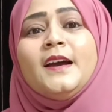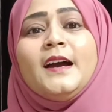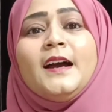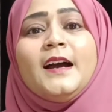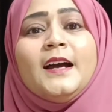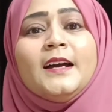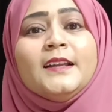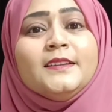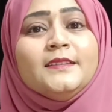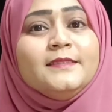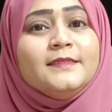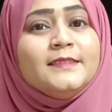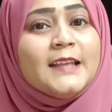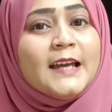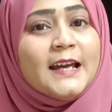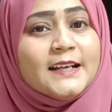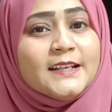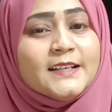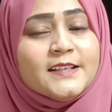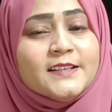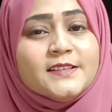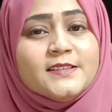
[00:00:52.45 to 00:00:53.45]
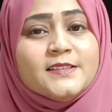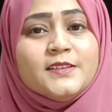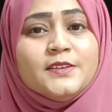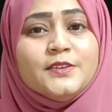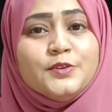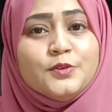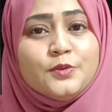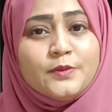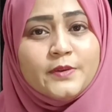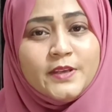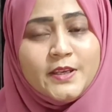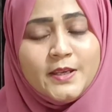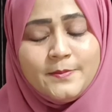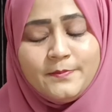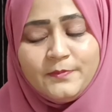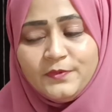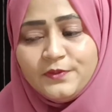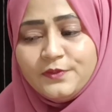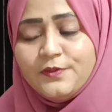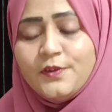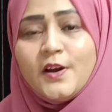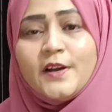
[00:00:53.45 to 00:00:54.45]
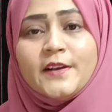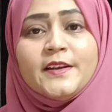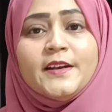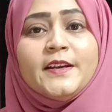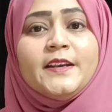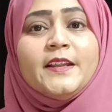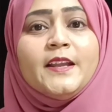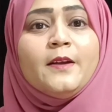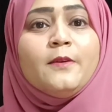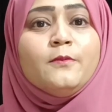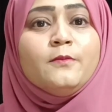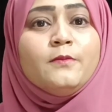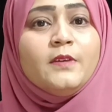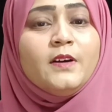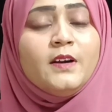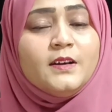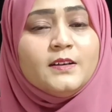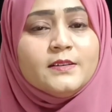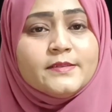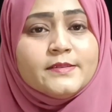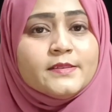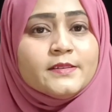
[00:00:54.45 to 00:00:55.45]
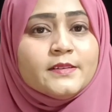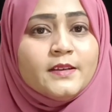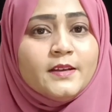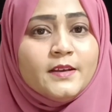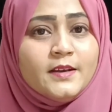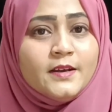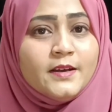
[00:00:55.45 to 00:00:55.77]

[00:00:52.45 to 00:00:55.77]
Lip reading: and that is you keep forgetting words.